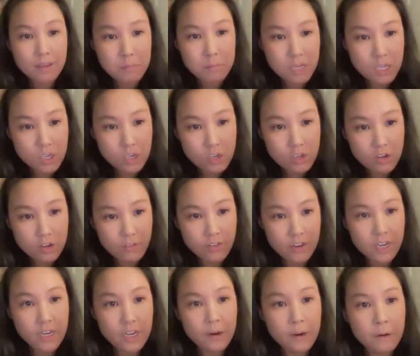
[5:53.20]
I mentioned over
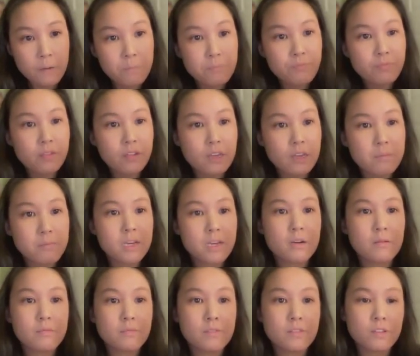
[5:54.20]
here, it
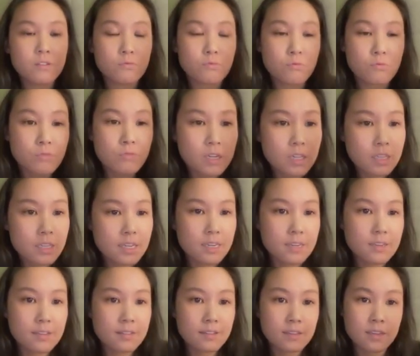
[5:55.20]
becomes really
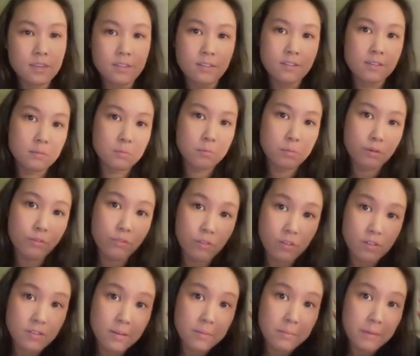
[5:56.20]
easy and simple
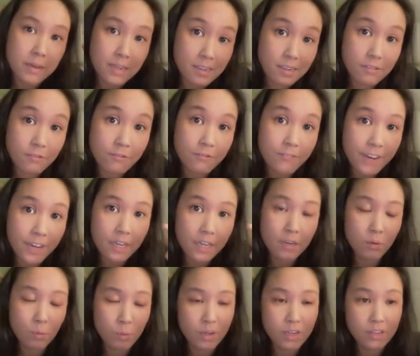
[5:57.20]
for somebody to
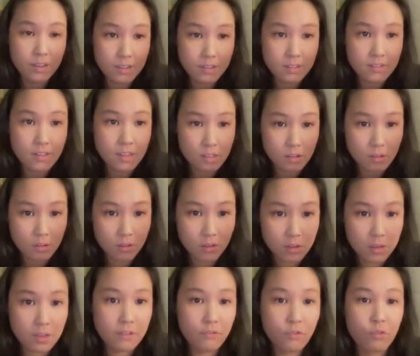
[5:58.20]
find what it is that they're
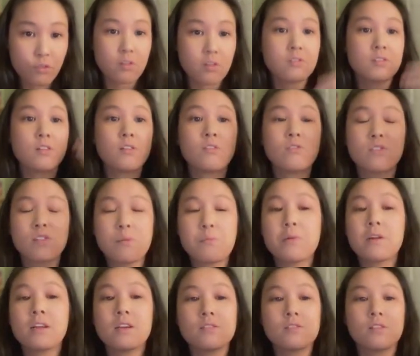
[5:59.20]
looking for. So, if
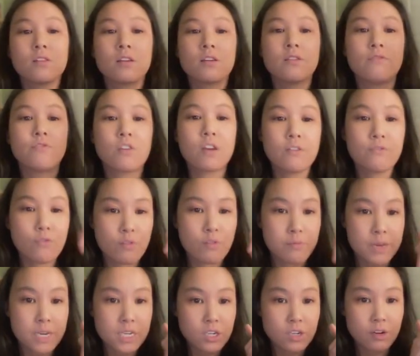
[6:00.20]
somebody is looking for
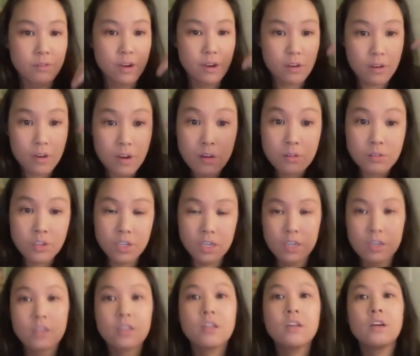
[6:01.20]
information around
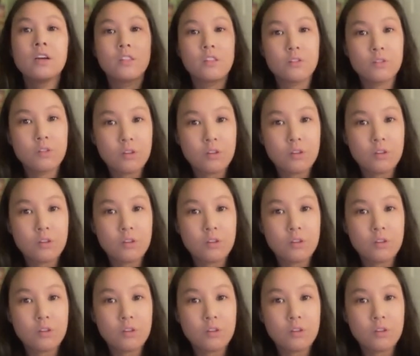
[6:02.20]
coaching, they'll